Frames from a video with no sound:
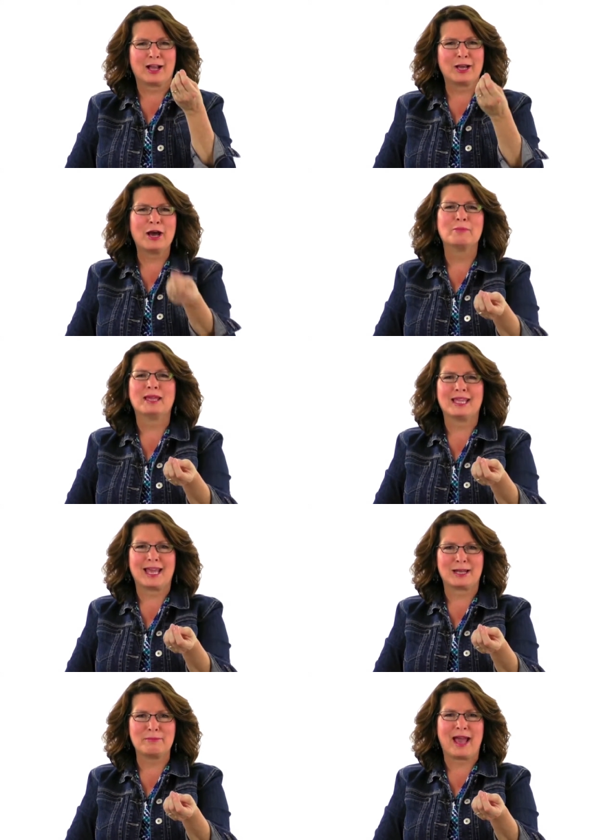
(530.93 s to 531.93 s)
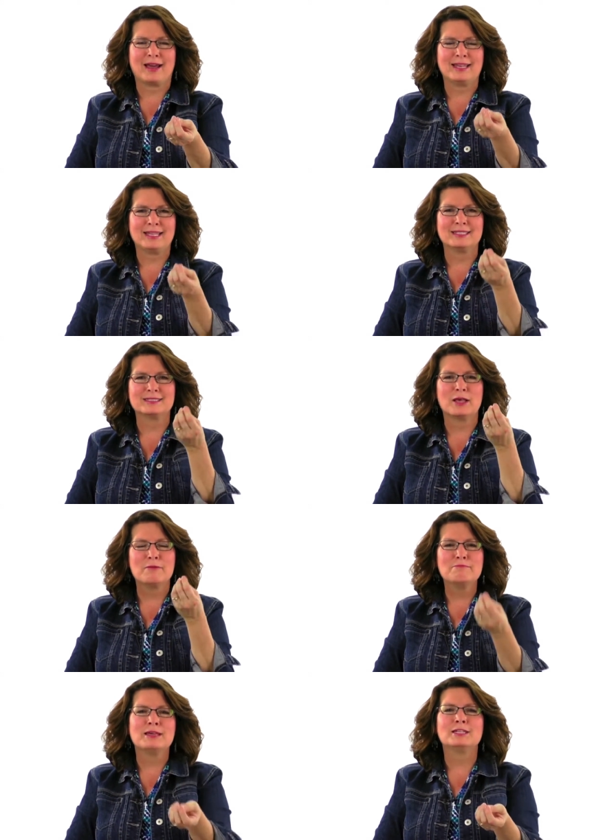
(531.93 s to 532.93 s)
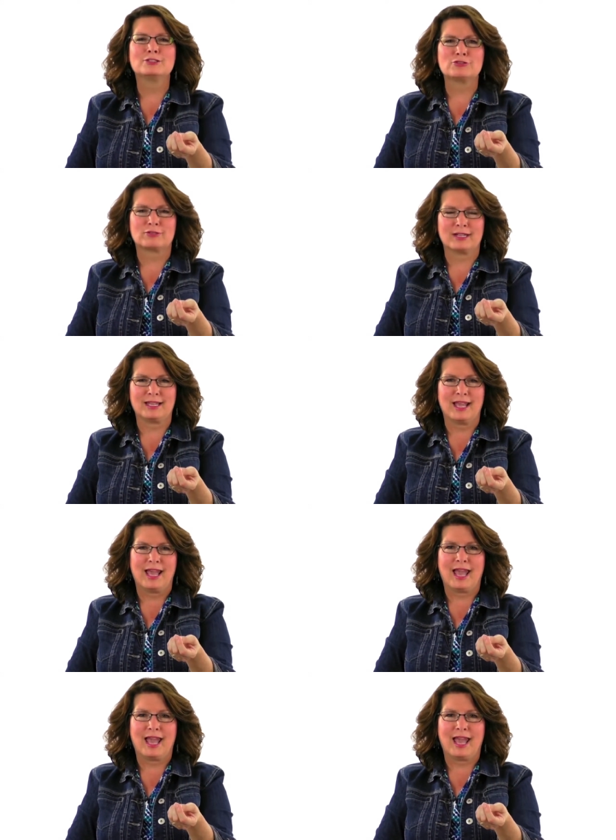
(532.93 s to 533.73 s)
coming and about his ministry